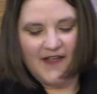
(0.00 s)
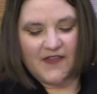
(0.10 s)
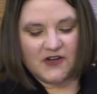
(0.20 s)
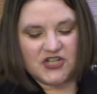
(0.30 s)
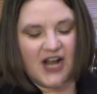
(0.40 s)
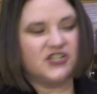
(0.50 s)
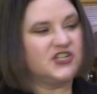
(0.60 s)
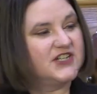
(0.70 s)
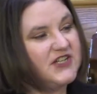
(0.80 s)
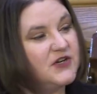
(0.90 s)
They're
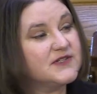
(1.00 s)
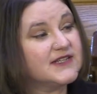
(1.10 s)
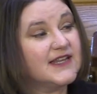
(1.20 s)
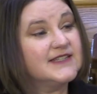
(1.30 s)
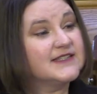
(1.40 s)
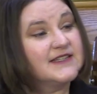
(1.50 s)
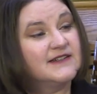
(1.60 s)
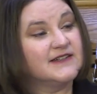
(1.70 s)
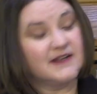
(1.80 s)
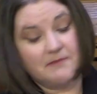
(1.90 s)
judged as useless,
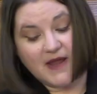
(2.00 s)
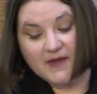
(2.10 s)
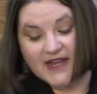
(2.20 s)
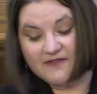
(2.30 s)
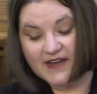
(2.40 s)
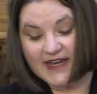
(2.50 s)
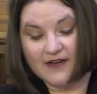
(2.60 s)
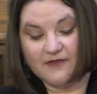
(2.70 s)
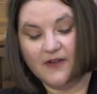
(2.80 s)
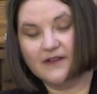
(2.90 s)
maybe even
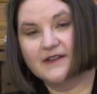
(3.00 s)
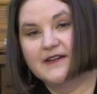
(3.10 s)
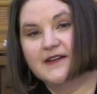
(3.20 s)
evil.